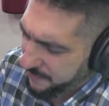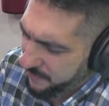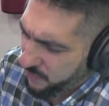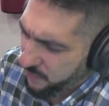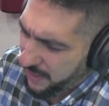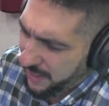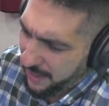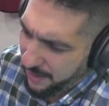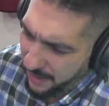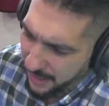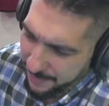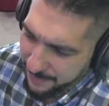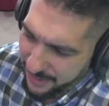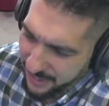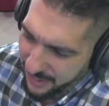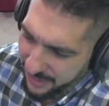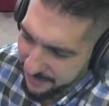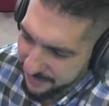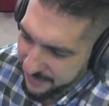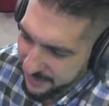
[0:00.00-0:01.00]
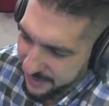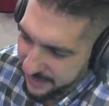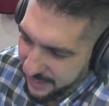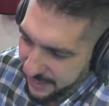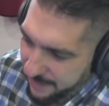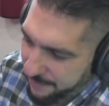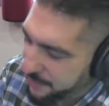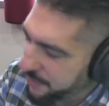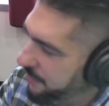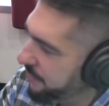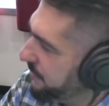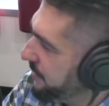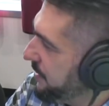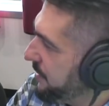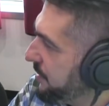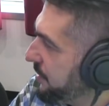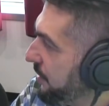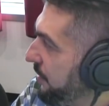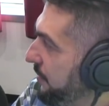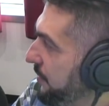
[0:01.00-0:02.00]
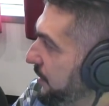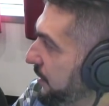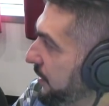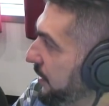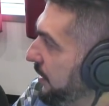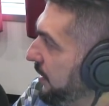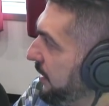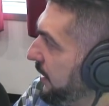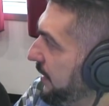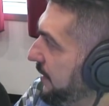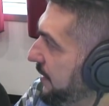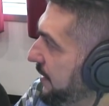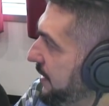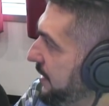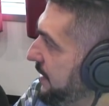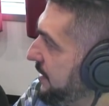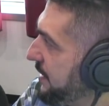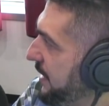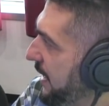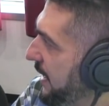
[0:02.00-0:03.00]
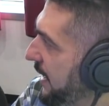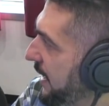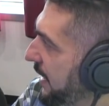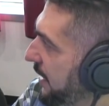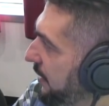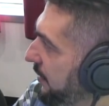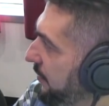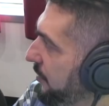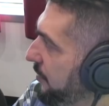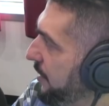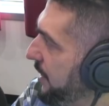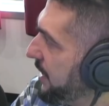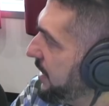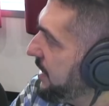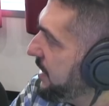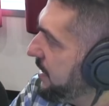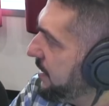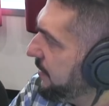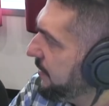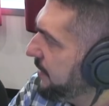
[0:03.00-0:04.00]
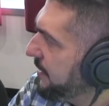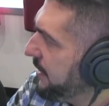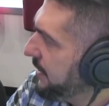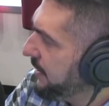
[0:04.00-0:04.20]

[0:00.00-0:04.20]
Well, I mean, I think Cam Newton deserves a look. I think he's had a hell of a big year.